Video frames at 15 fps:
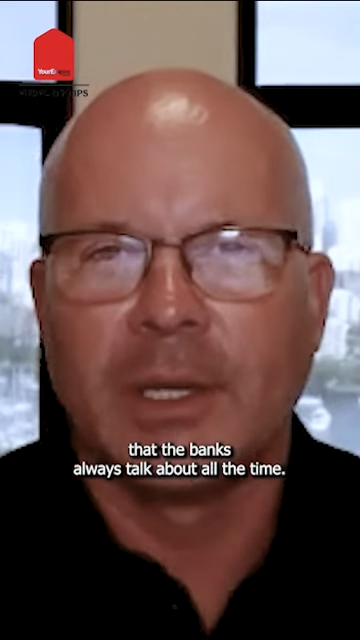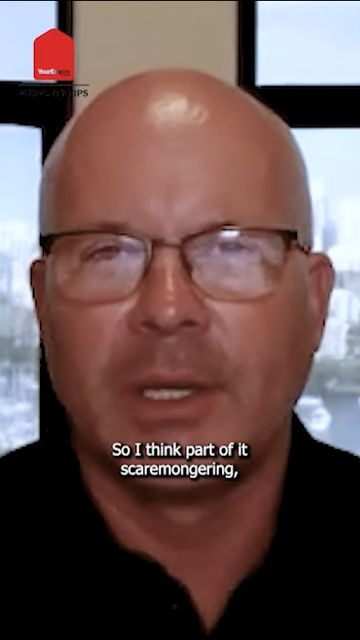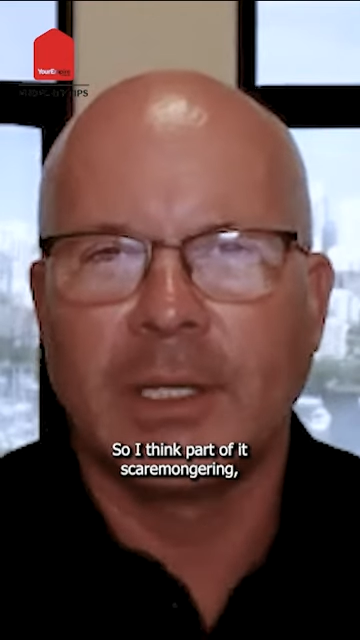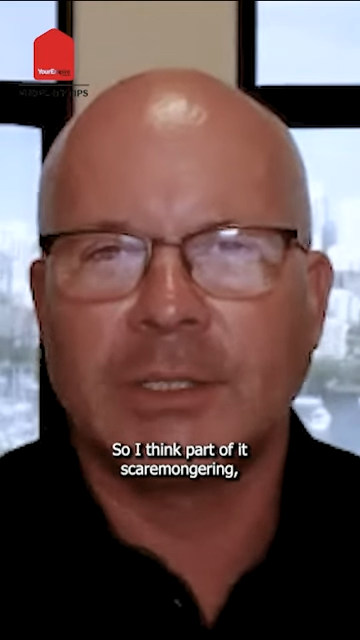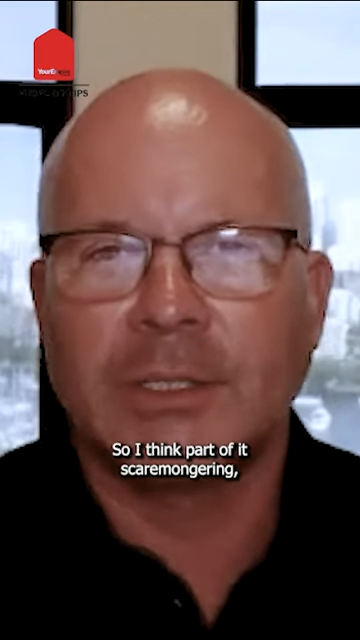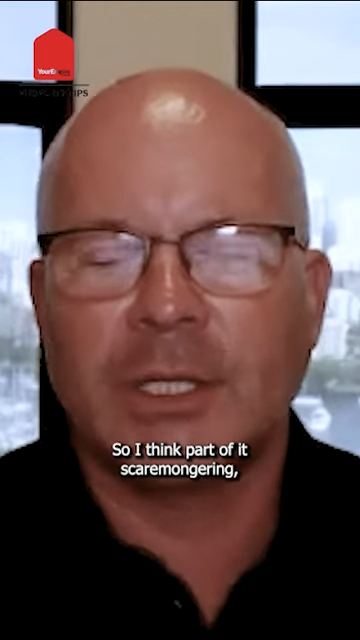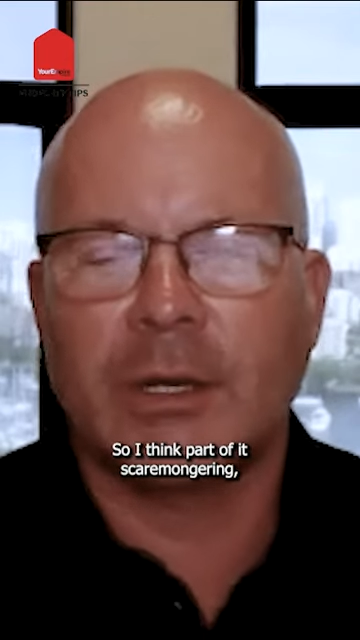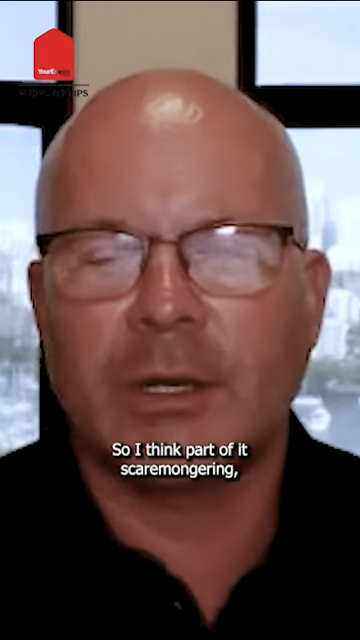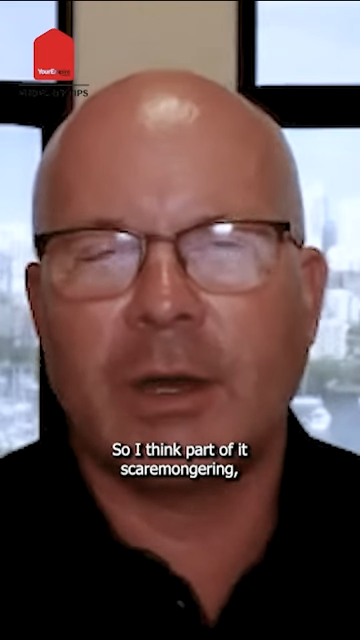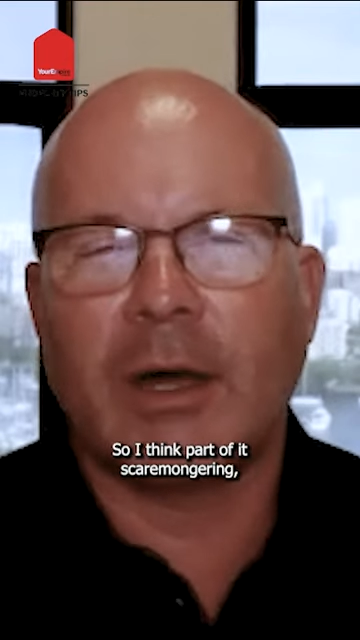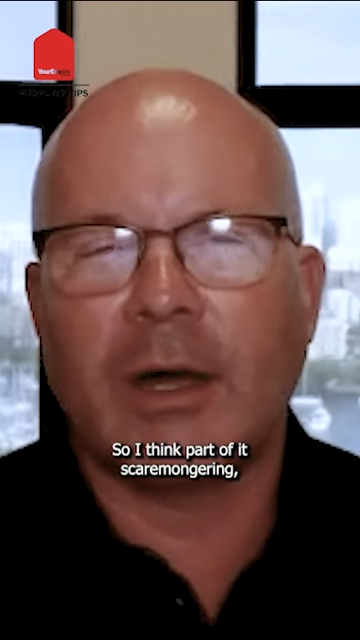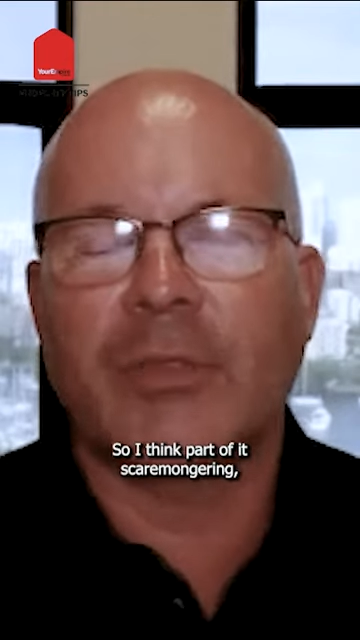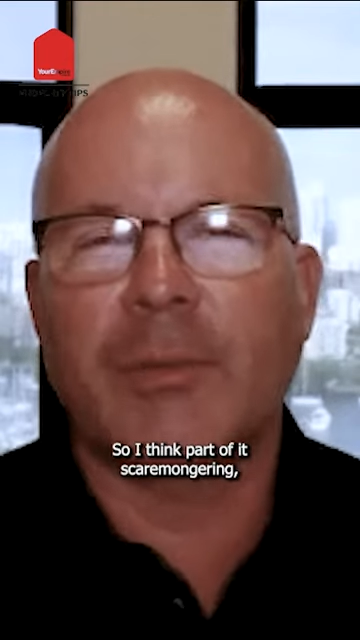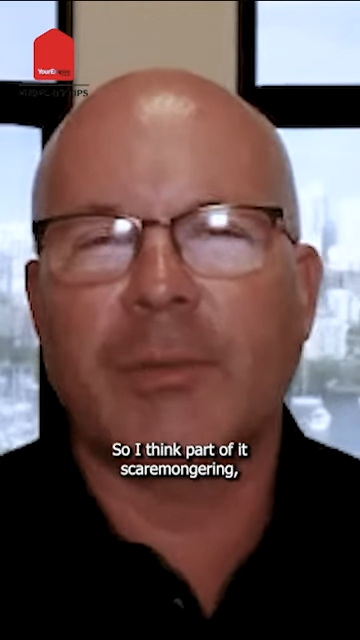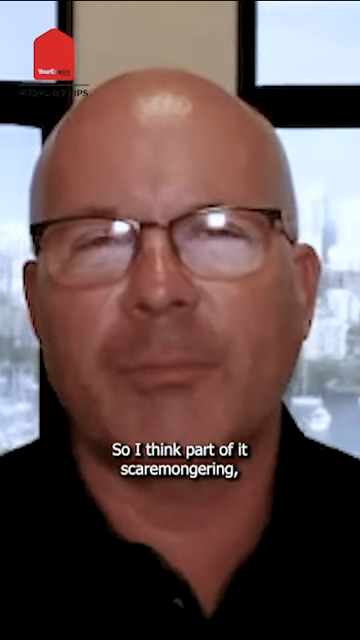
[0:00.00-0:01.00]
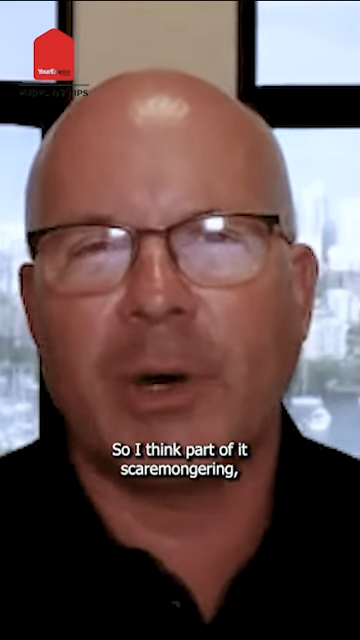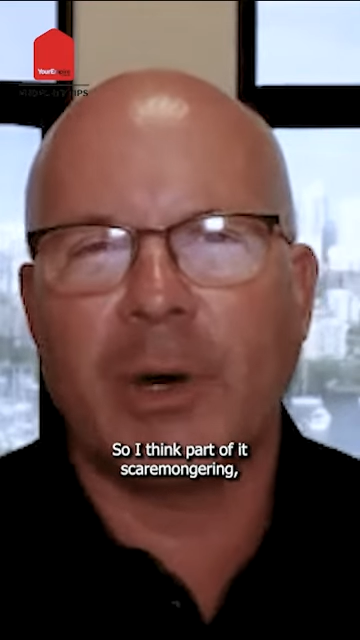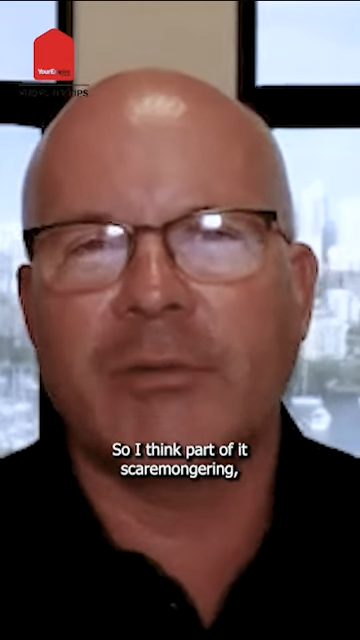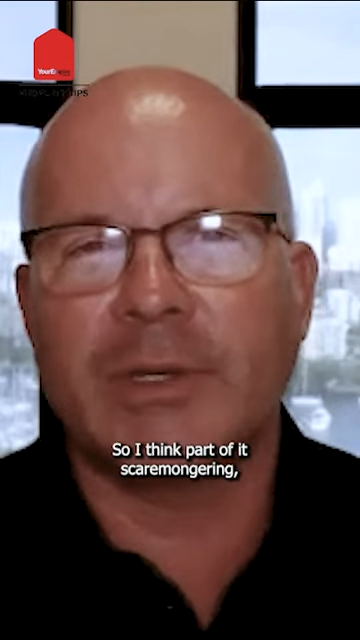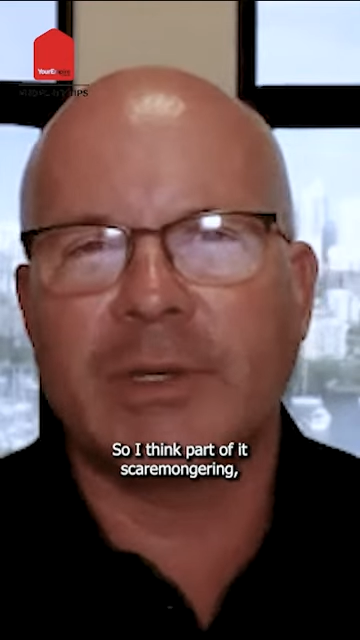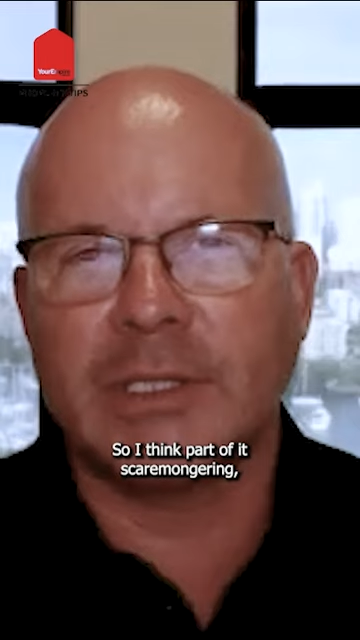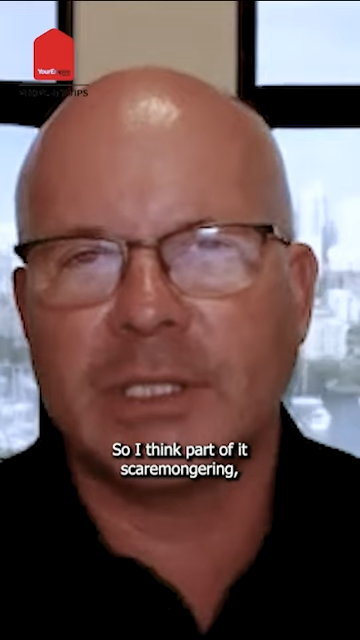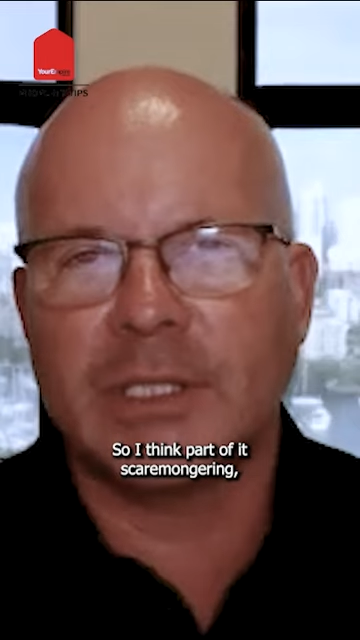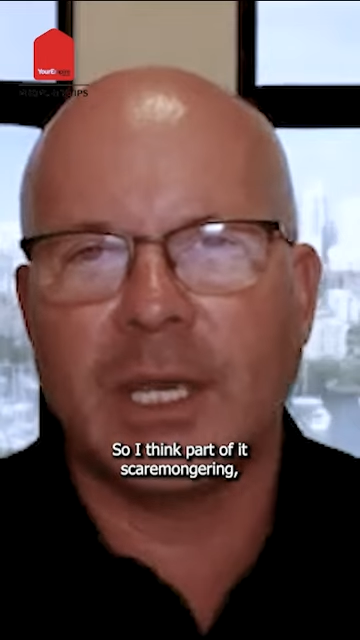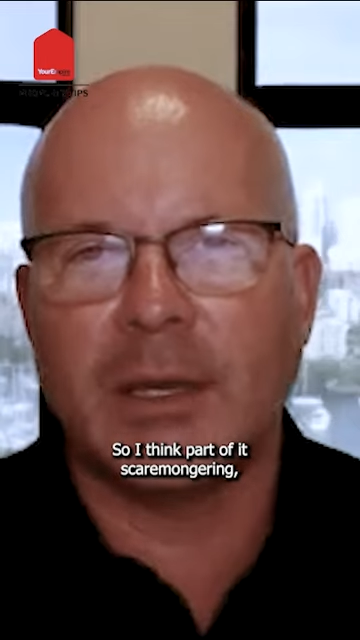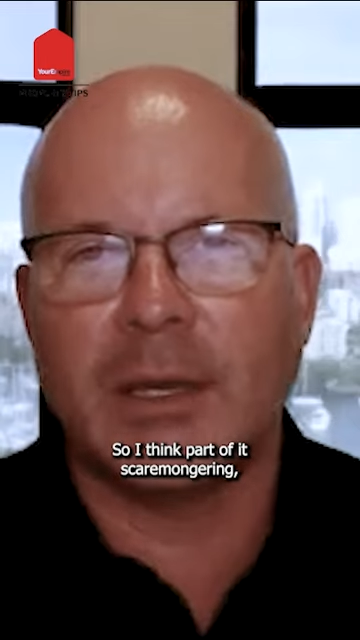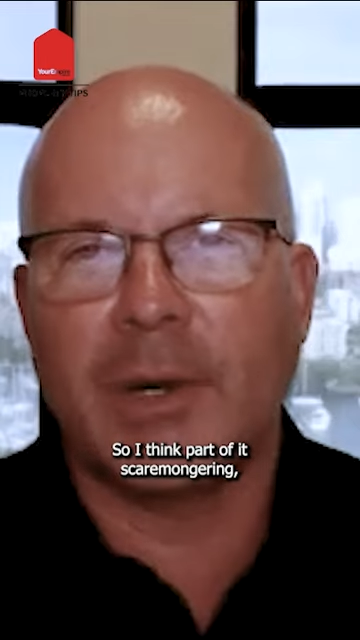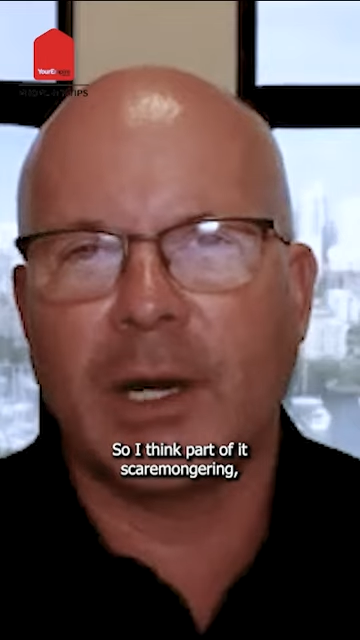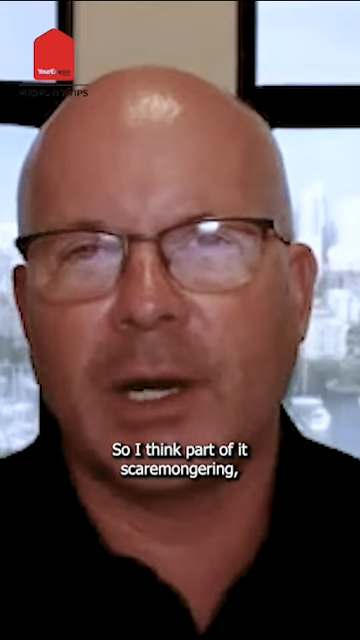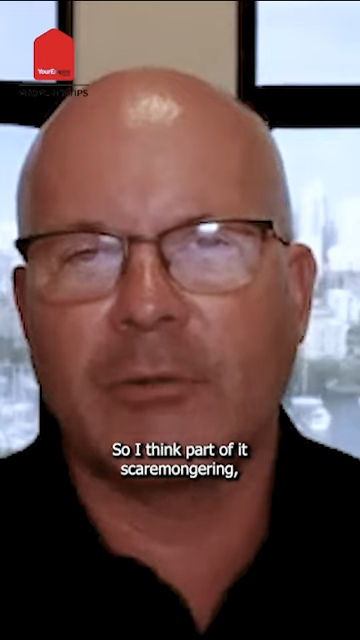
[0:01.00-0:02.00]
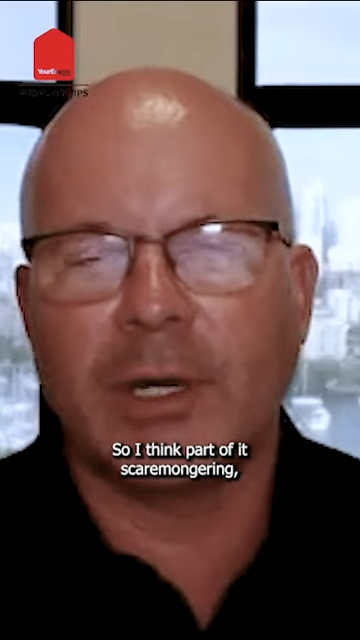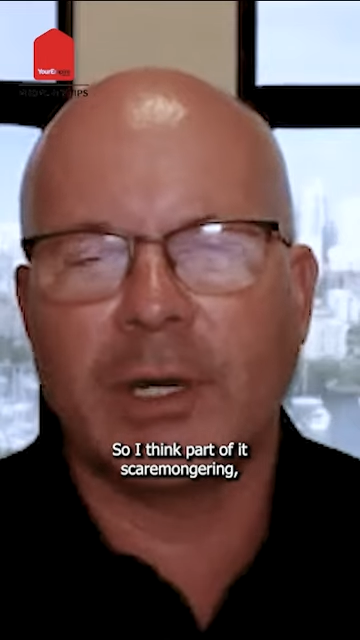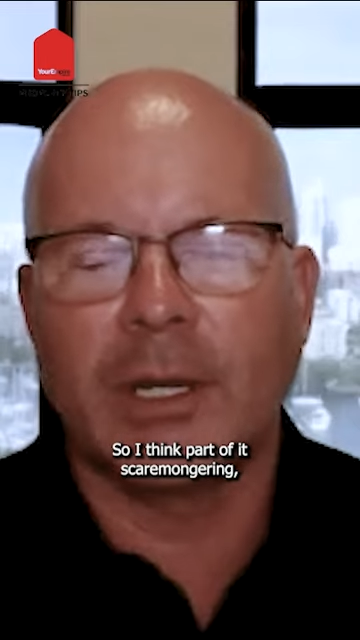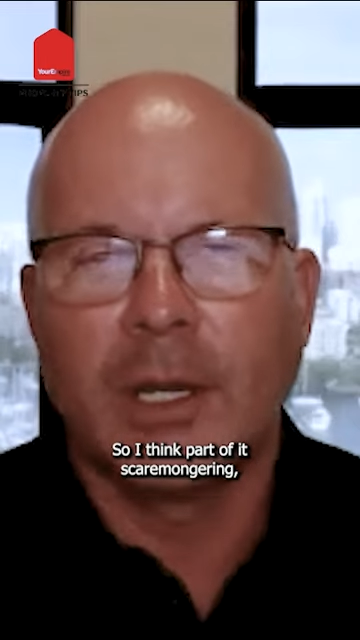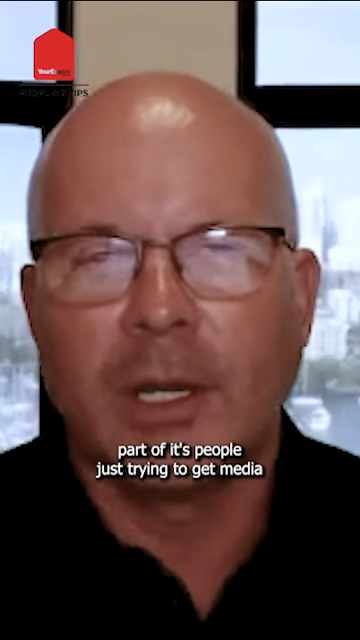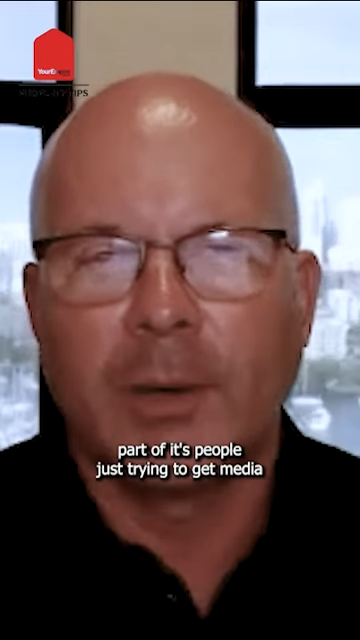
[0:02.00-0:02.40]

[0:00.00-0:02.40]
So I think part of it's scaremongering,